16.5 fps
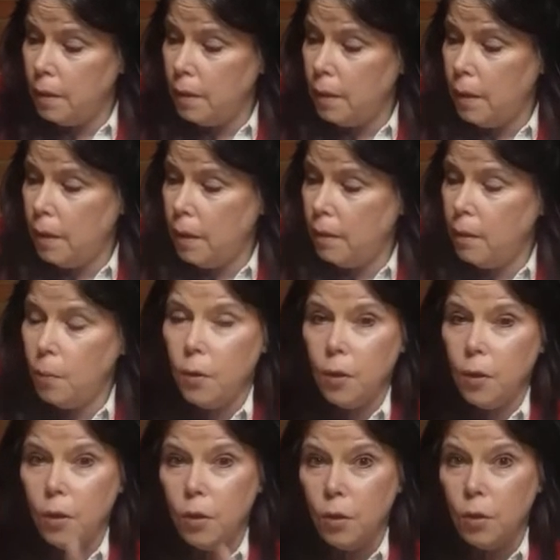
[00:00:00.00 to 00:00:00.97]
And then we're going to do
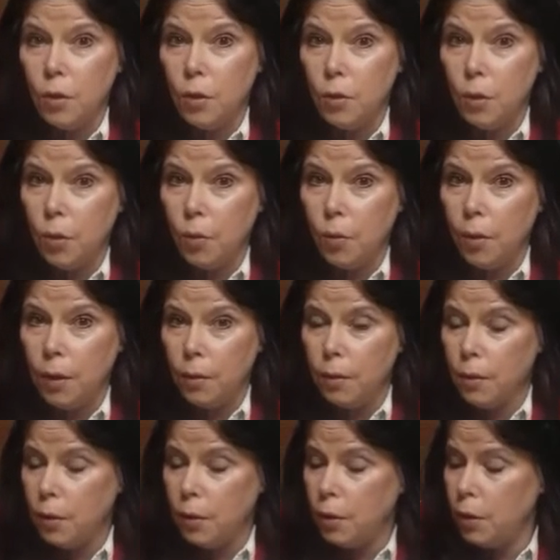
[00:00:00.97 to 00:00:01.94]
tutorials
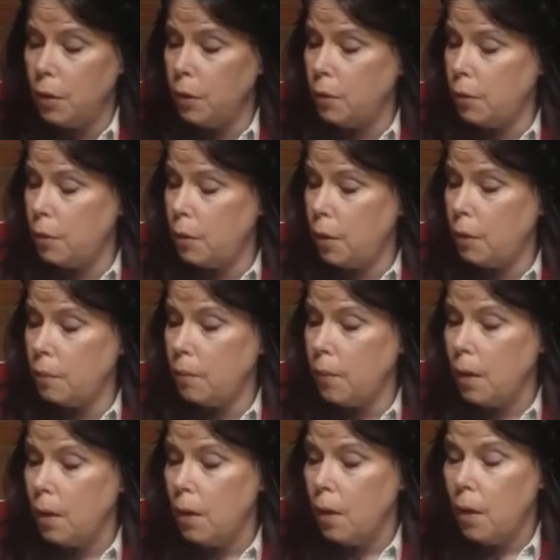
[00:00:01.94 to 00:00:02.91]
too, so
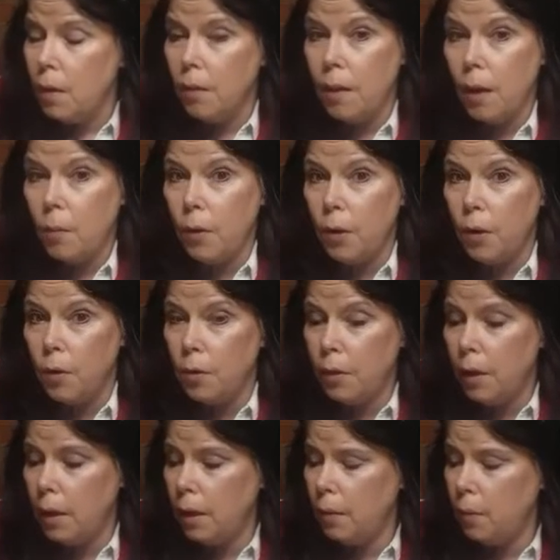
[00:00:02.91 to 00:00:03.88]
that way
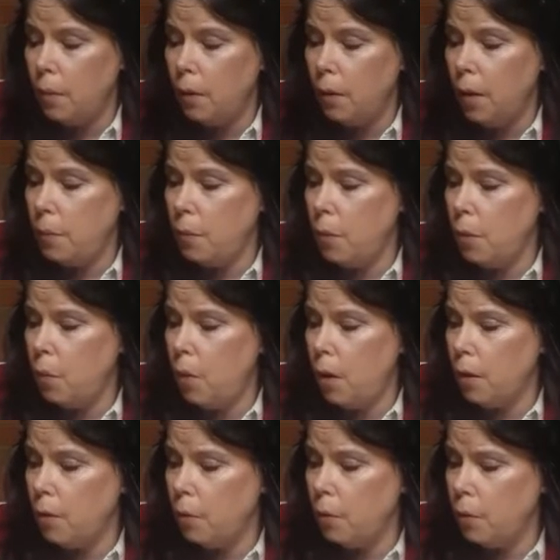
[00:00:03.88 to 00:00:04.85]
we'll help you walk
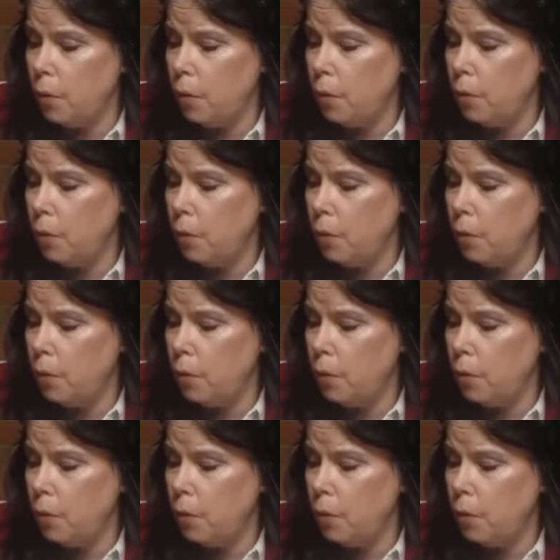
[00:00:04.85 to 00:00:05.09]
through.